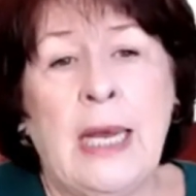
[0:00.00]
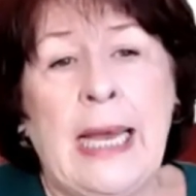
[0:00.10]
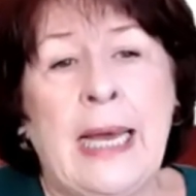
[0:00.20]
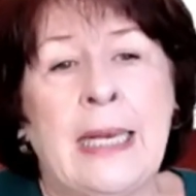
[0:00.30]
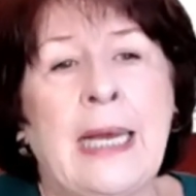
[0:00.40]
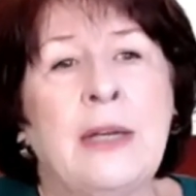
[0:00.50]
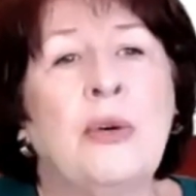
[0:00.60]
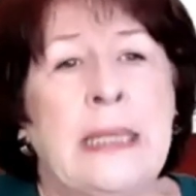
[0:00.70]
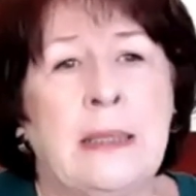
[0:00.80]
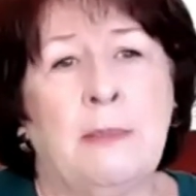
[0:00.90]
And I
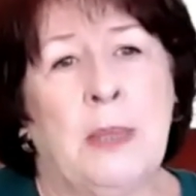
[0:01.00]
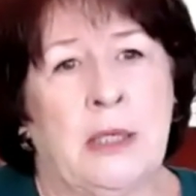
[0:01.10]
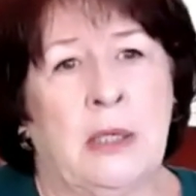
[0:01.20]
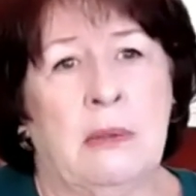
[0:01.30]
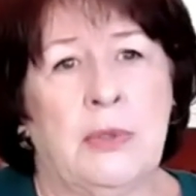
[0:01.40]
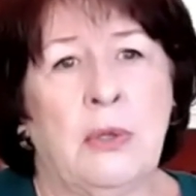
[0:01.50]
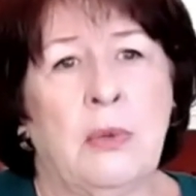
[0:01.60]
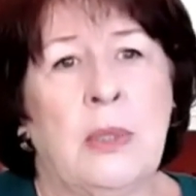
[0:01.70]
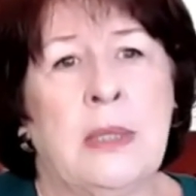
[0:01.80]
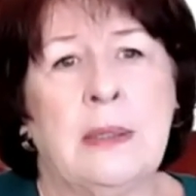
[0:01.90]
grate the butter.
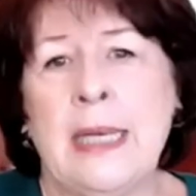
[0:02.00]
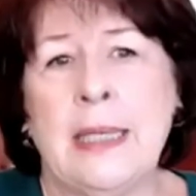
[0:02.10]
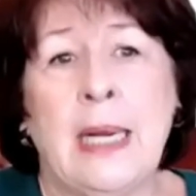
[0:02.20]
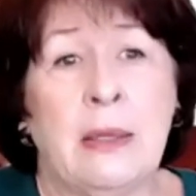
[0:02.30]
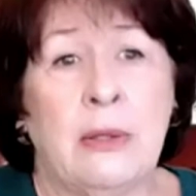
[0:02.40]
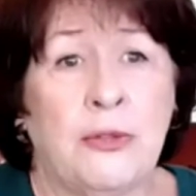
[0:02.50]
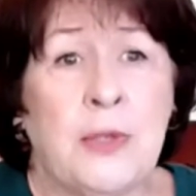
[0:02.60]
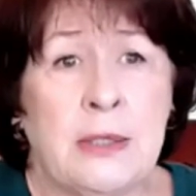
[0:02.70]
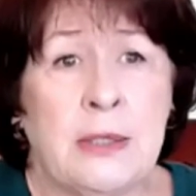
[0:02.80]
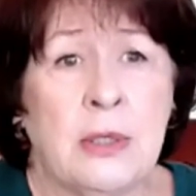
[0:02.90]
So take it out of the
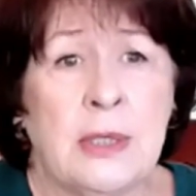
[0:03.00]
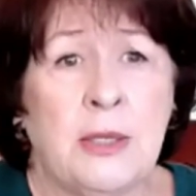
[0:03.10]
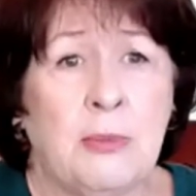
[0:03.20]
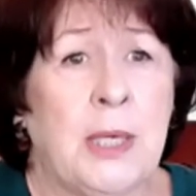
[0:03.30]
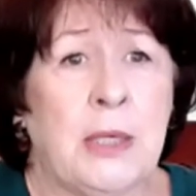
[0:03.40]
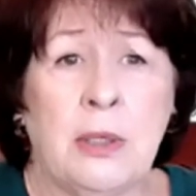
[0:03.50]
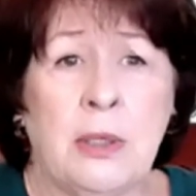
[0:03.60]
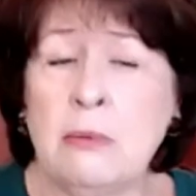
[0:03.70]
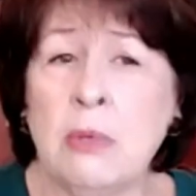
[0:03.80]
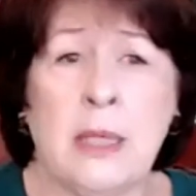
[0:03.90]
freezer, stick butter,
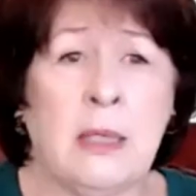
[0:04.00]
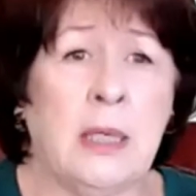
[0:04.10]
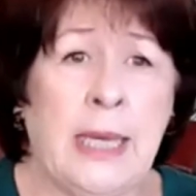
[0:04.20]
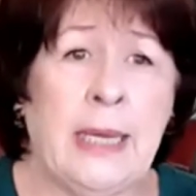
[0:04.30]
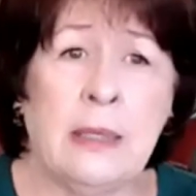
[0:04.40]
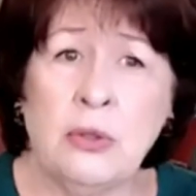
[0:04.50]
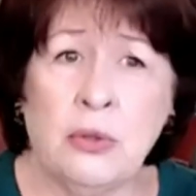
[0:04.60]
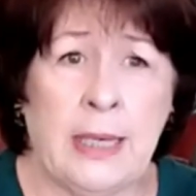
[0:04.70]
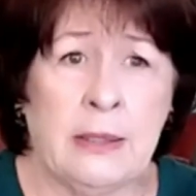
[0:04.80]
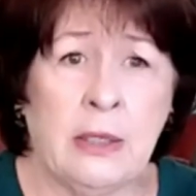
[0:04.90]
and run it on a hand
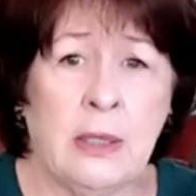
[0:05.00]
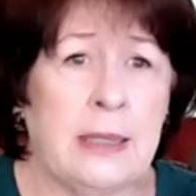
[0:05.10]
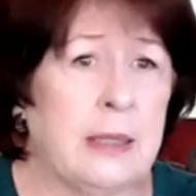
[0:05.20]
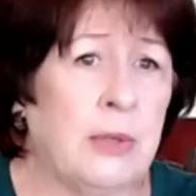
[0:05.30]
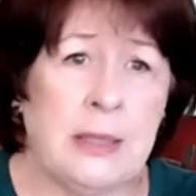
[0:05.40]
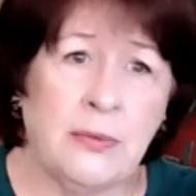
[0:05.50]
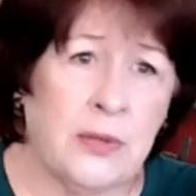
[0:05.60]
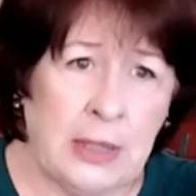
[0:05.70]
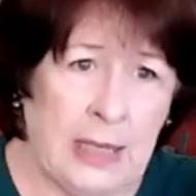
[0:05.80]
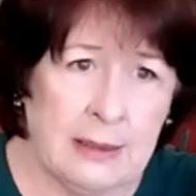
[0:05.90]
grater, and it grates
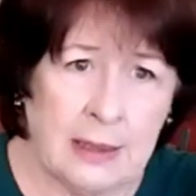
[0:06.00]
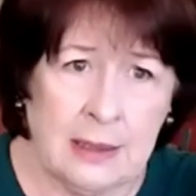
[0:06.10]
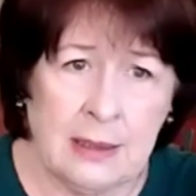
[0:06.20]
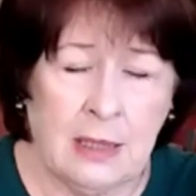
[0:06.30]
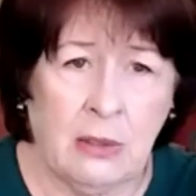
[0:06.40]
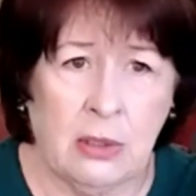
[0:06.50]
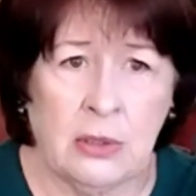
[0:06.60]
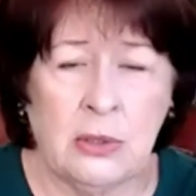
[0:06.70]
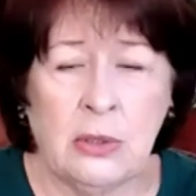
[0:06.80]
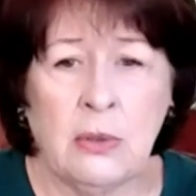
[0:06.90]
very nicely. It's not hard
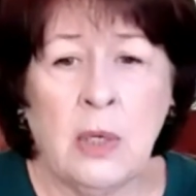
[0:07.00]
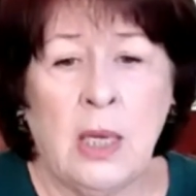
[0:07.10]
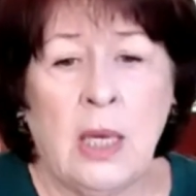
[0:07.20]
to do.